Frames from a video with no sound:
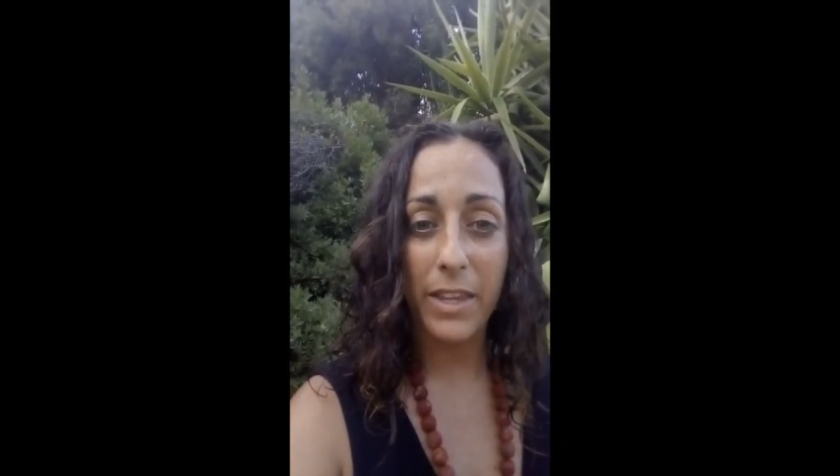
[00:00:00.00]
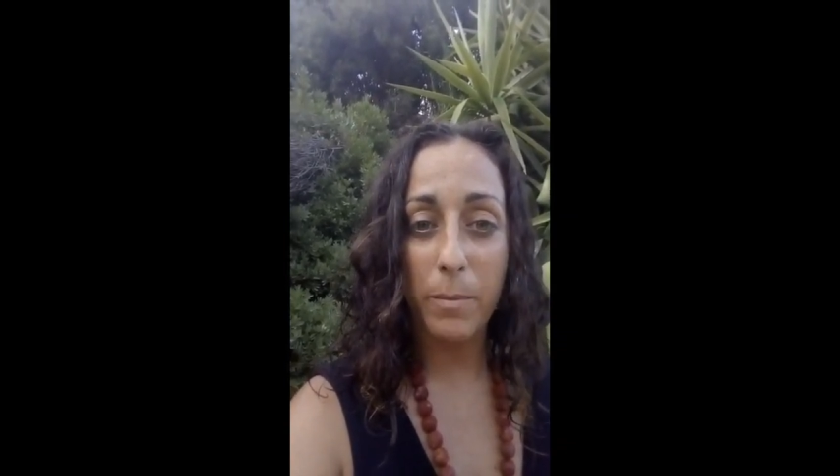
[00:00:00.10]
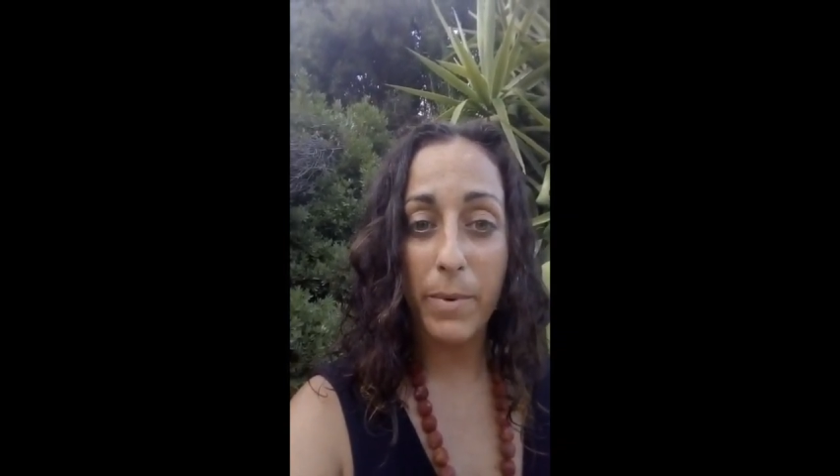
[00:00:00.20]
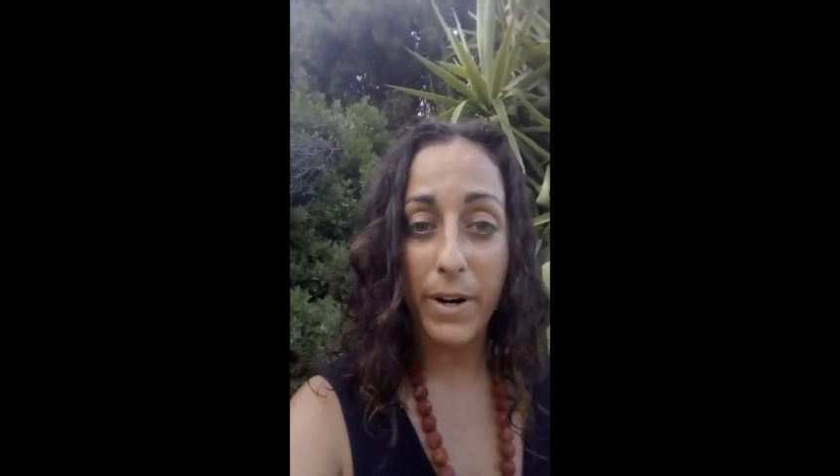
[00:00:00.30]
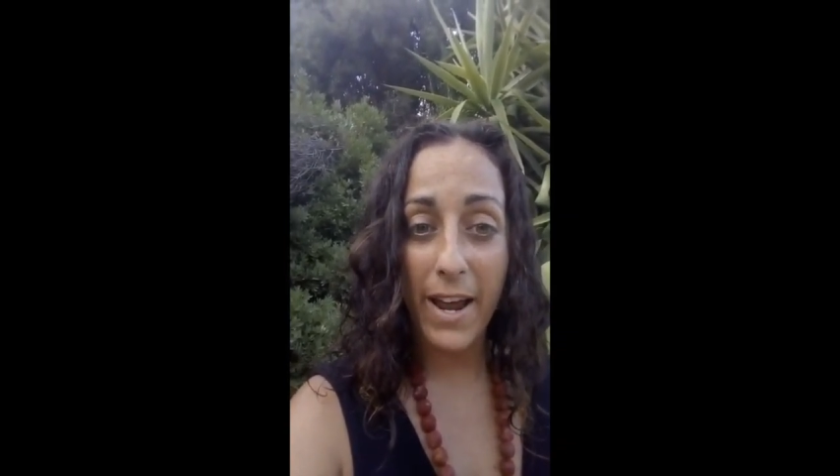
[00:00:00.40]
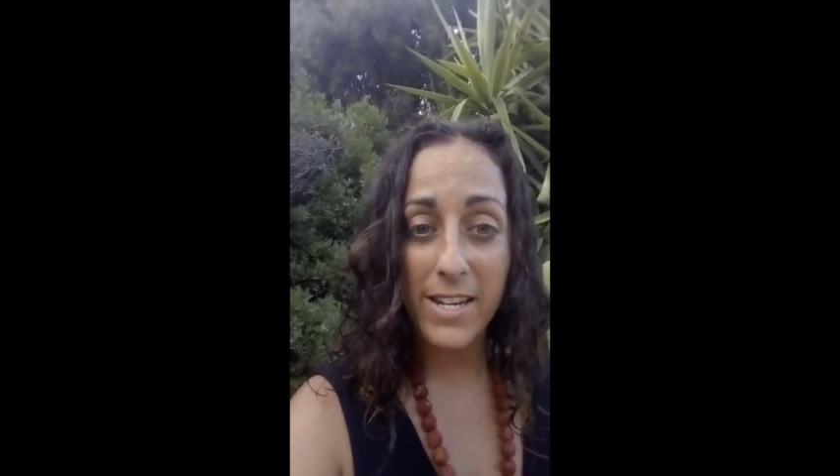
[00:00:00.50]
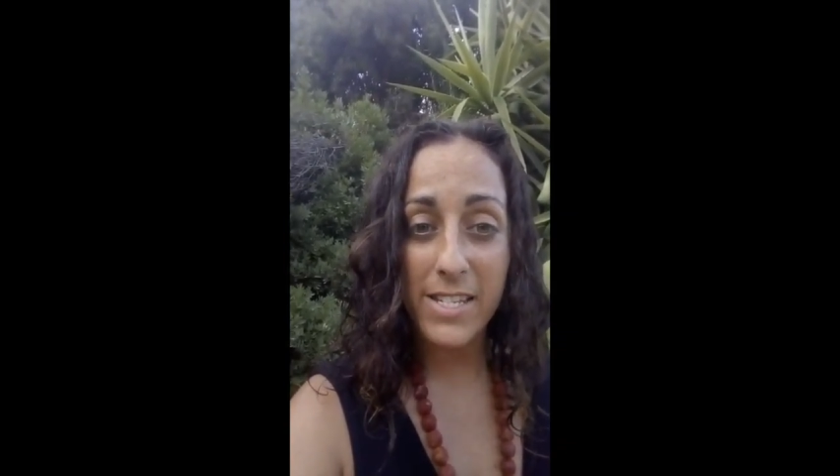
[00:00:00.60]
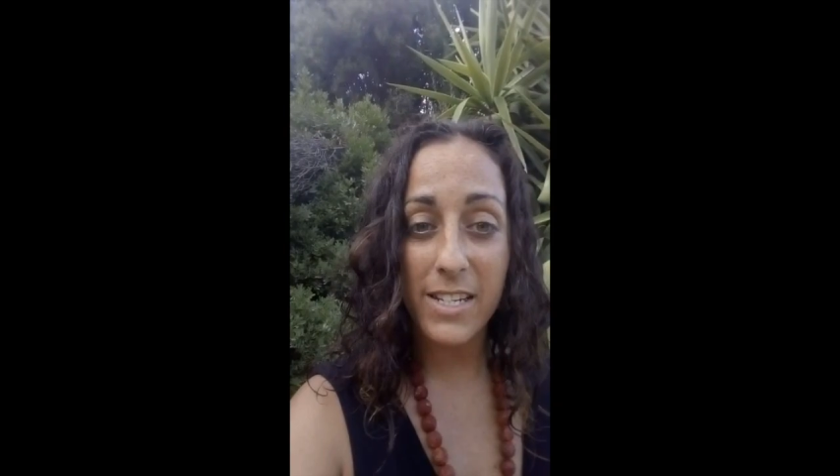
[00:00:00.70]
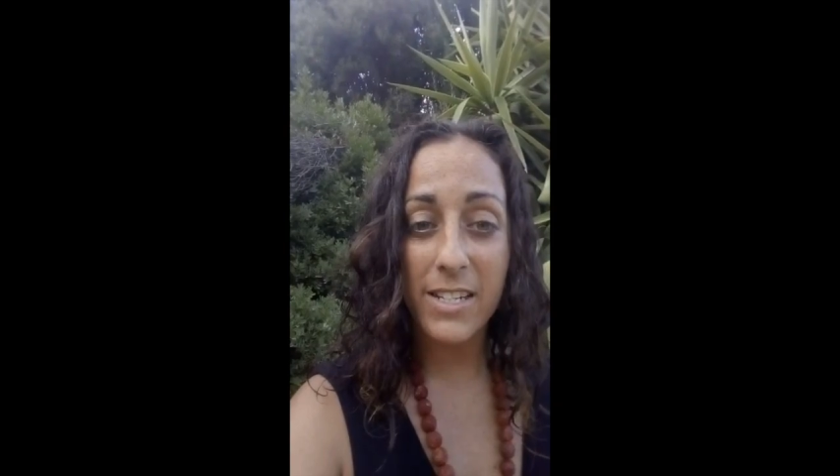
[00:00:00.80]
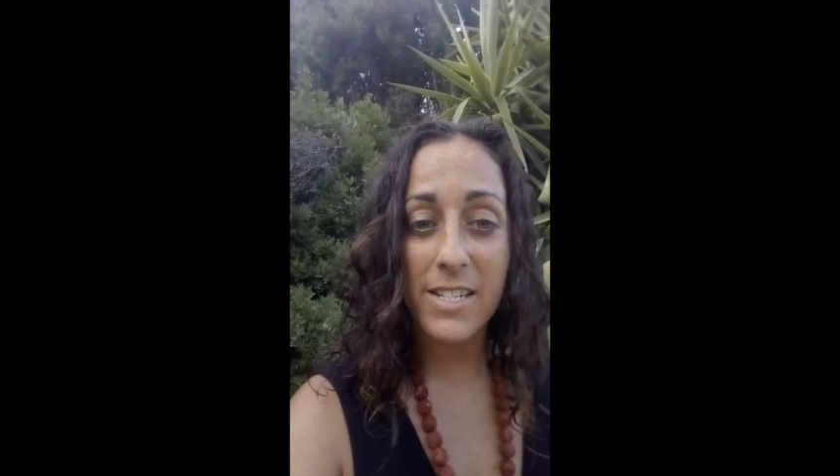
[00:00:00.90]
deeper
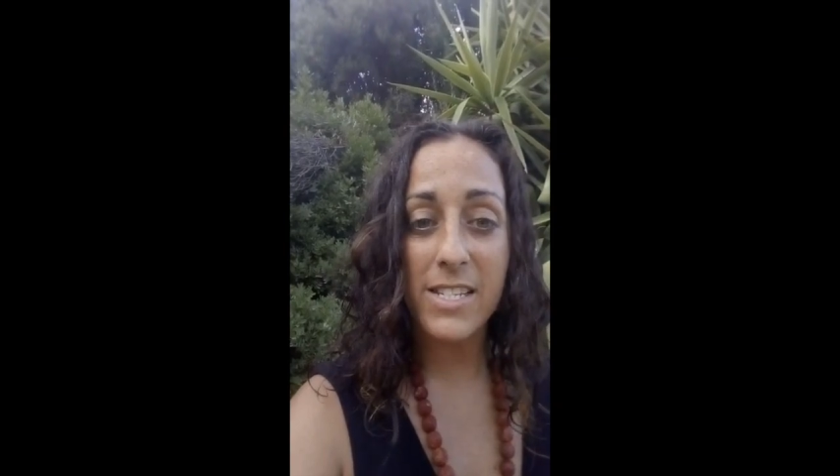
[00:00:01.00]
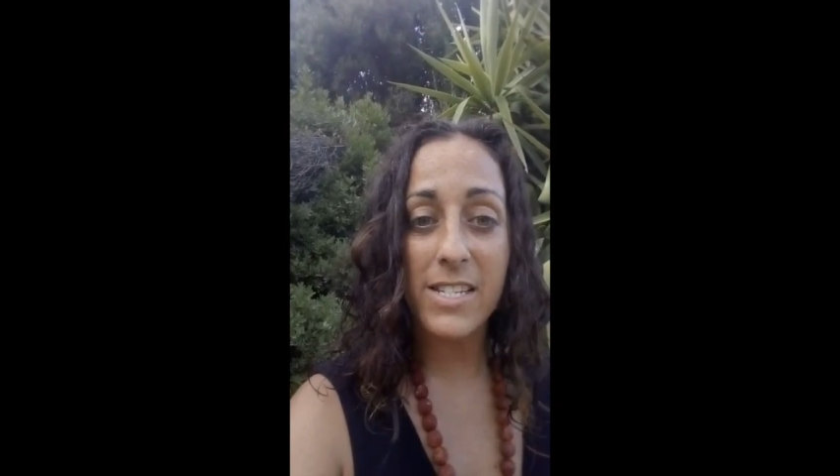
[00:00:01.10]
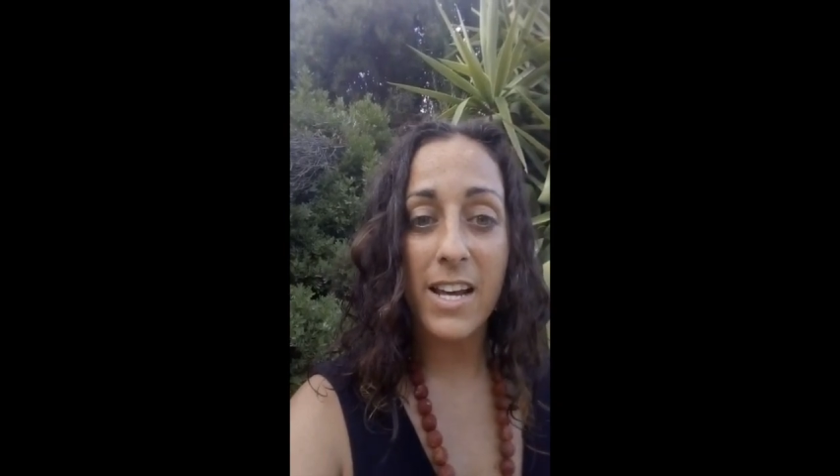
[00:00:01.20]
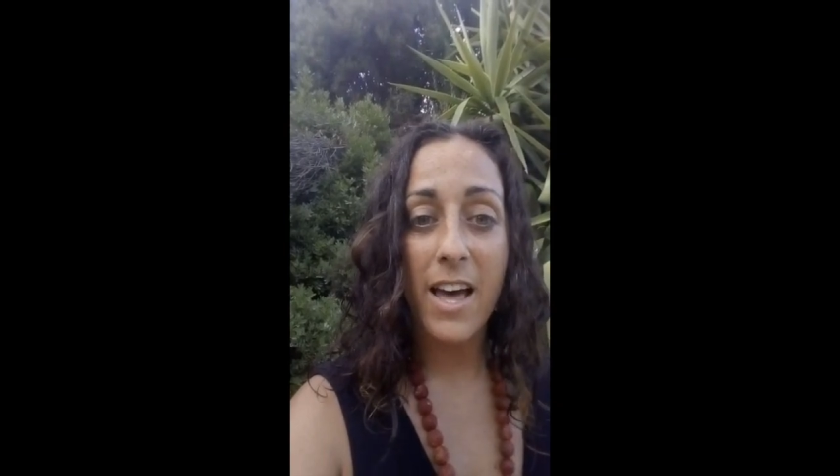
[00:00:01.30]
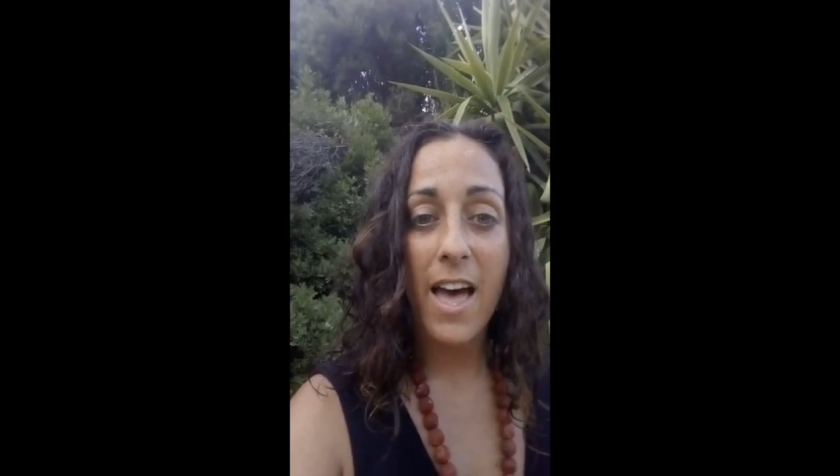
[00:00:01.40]
essence